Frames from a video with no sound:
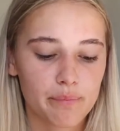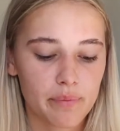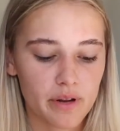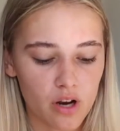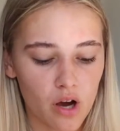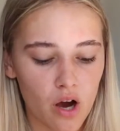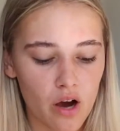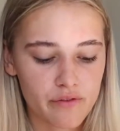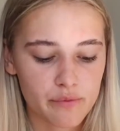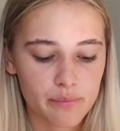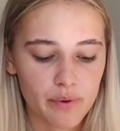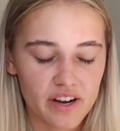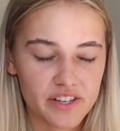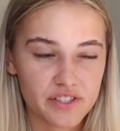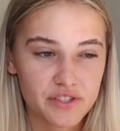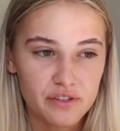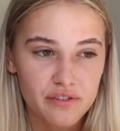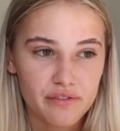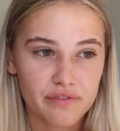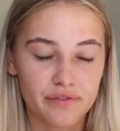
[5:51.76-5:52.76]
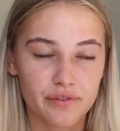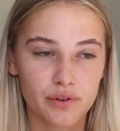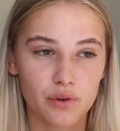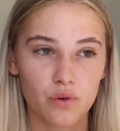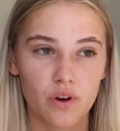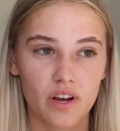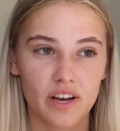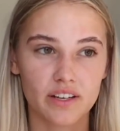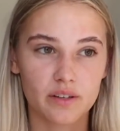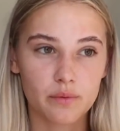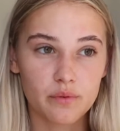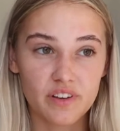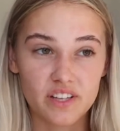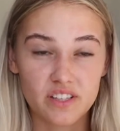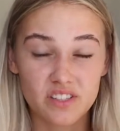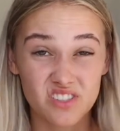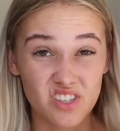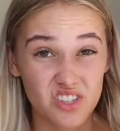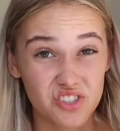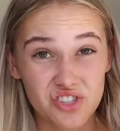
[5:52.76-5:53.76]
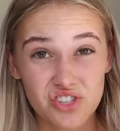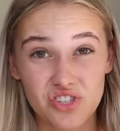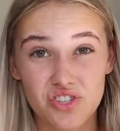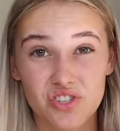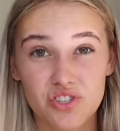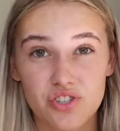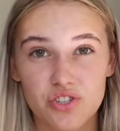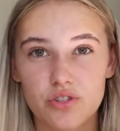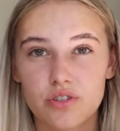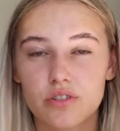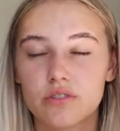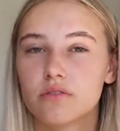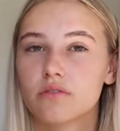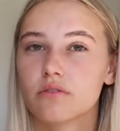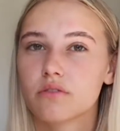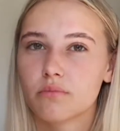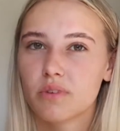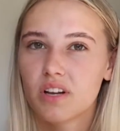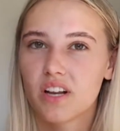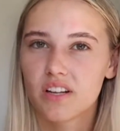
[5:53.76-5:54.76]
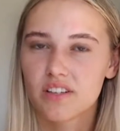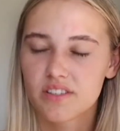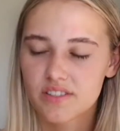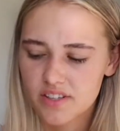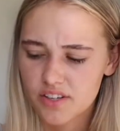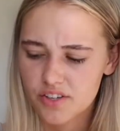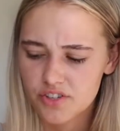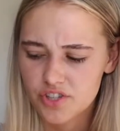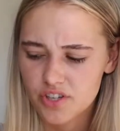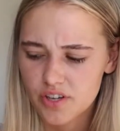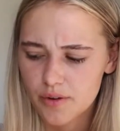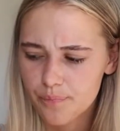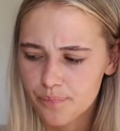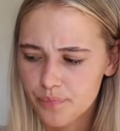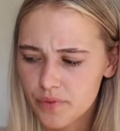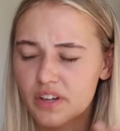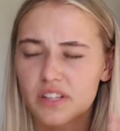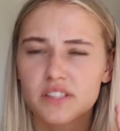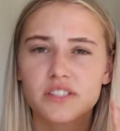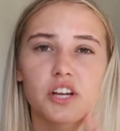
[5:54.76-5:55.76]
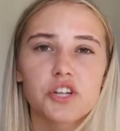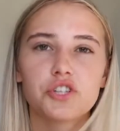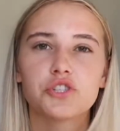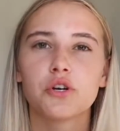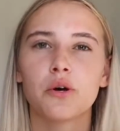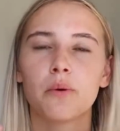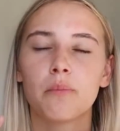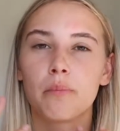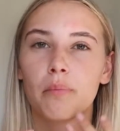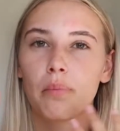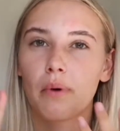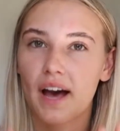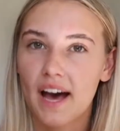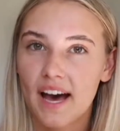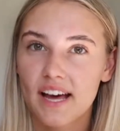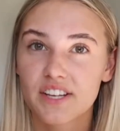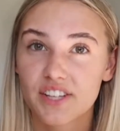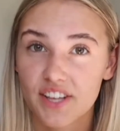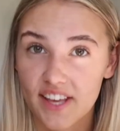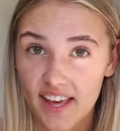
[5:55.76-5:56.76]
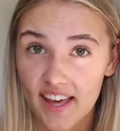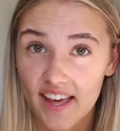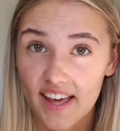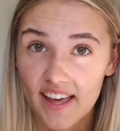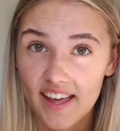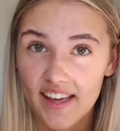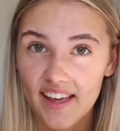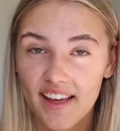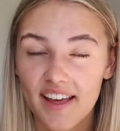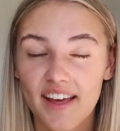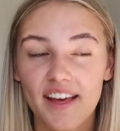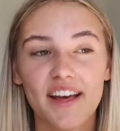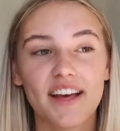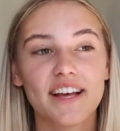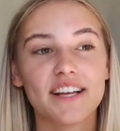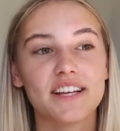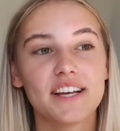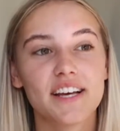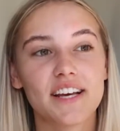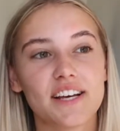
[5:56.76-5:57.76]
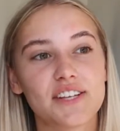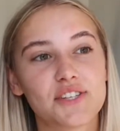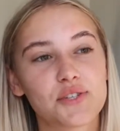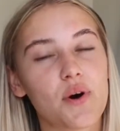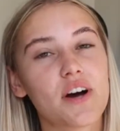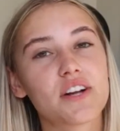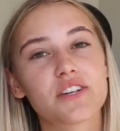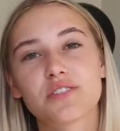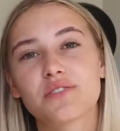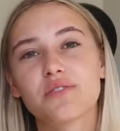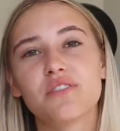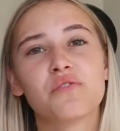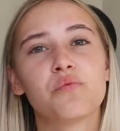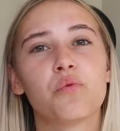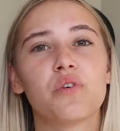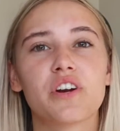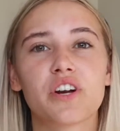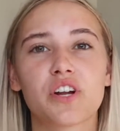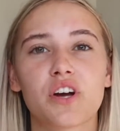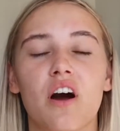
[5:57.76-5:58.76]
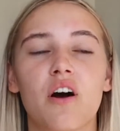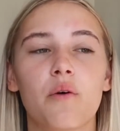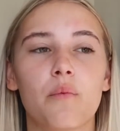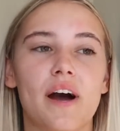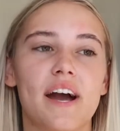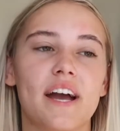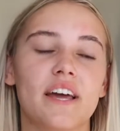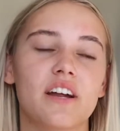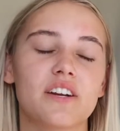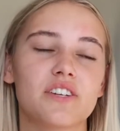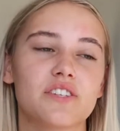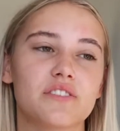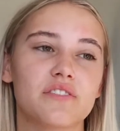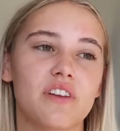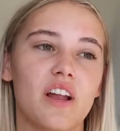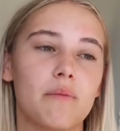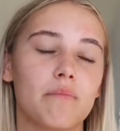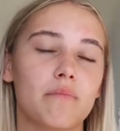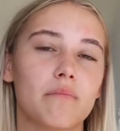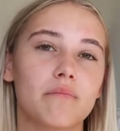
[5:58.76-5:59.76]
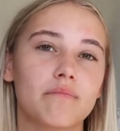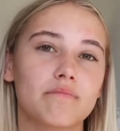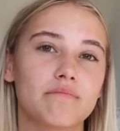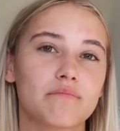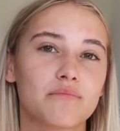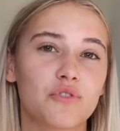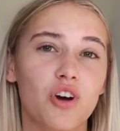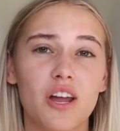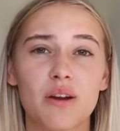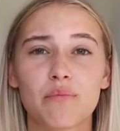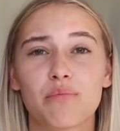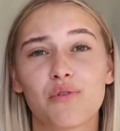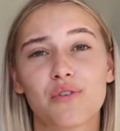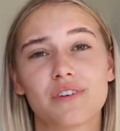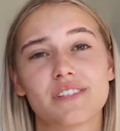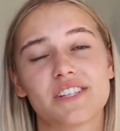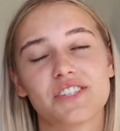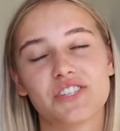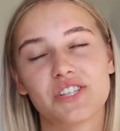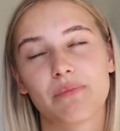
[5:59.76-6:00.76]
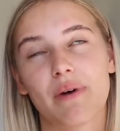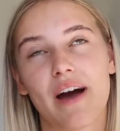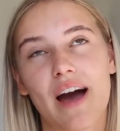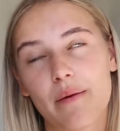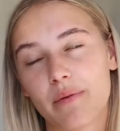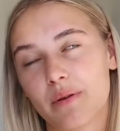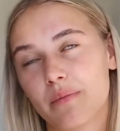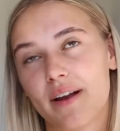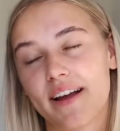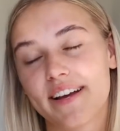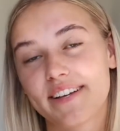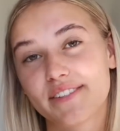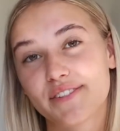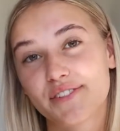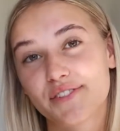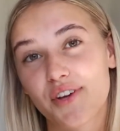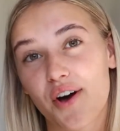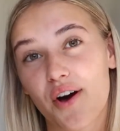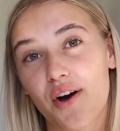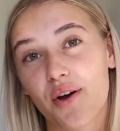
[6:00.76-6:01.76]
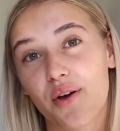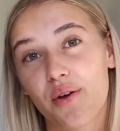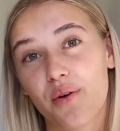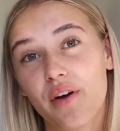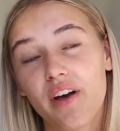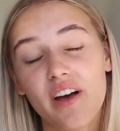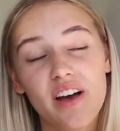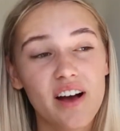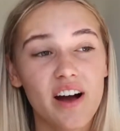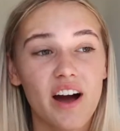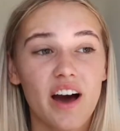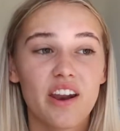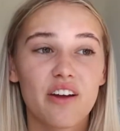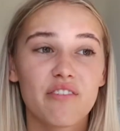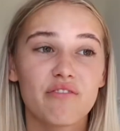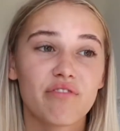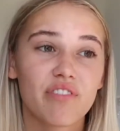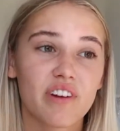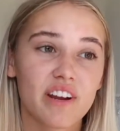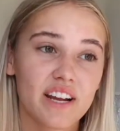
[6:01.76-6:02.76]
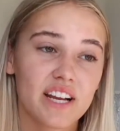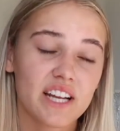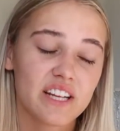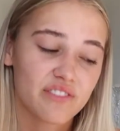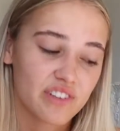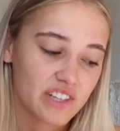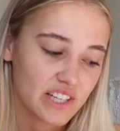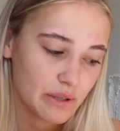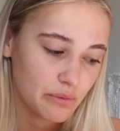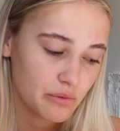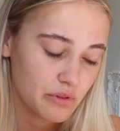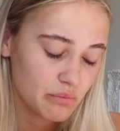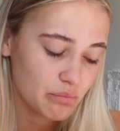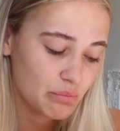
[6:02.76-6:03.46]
palaver, but I do feel like we've had such a sh am I allowed to say shit? We've had such a bad year. So I just sort of wanted to go away and I just like kind of bored that my happy place. So and I really, really want